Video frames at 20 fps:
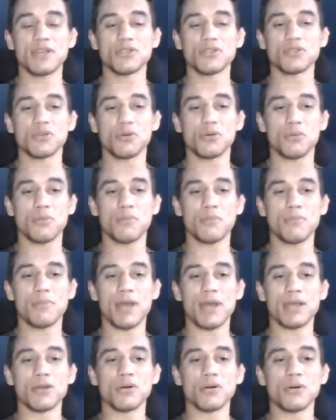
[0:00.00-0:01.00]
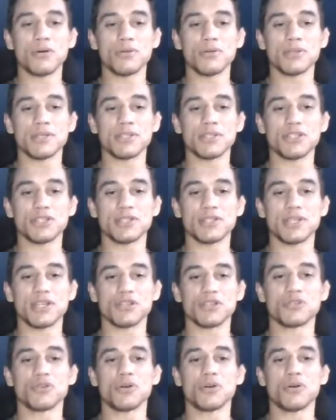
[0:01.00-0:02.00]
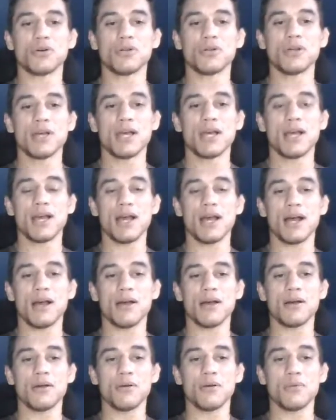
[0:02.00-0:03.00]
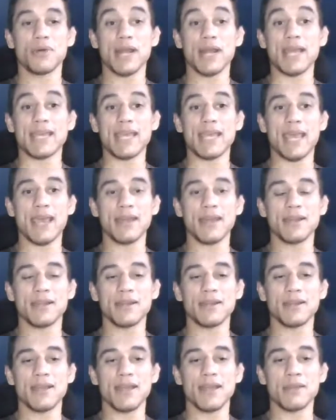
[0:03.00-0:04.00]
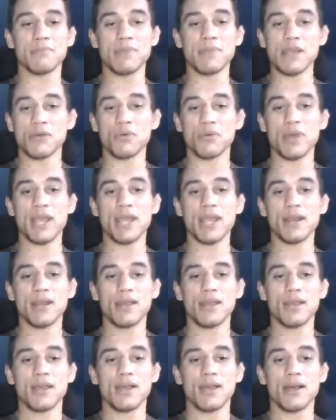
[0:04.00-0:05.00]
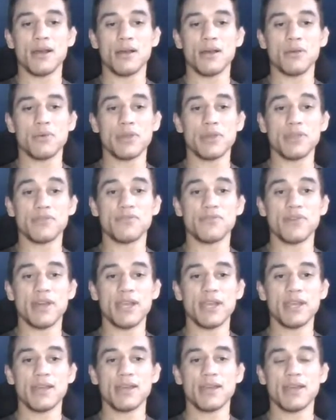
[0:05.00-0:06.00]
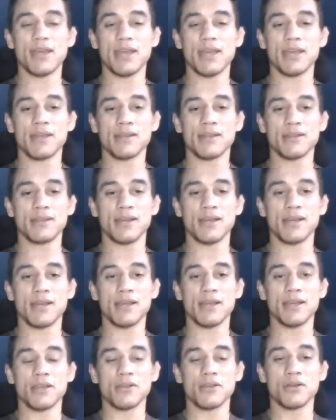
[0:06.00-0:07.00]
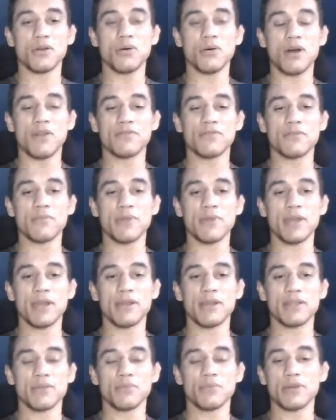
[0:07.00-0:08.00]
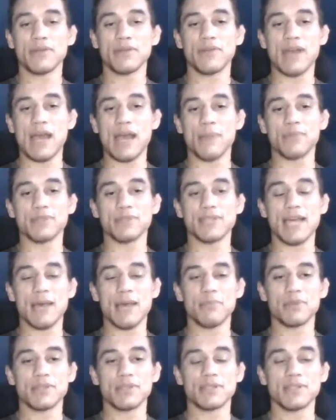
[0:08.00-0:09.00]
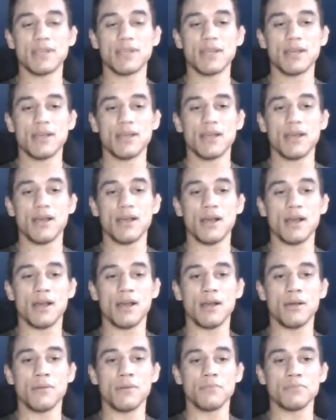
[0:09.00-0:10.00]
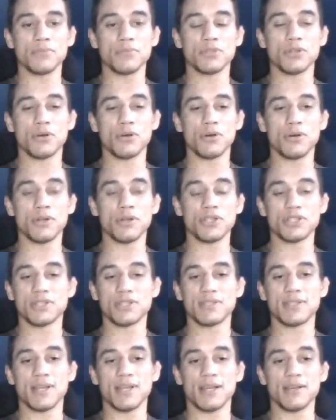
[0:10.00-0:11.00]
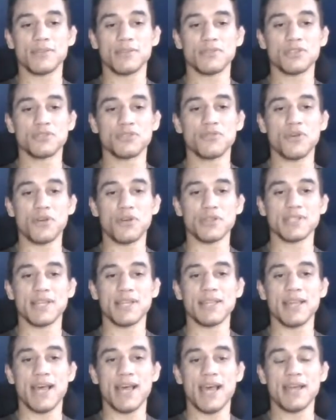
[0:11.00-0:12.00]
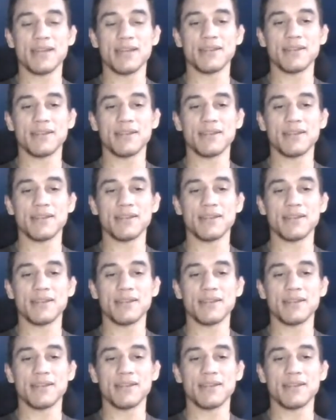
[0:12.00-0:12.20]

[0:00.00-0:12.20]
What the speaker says: So my goal is just to control what I can and make weight, win the fight, and go on from there. And then whatever happens. So I just focus on that.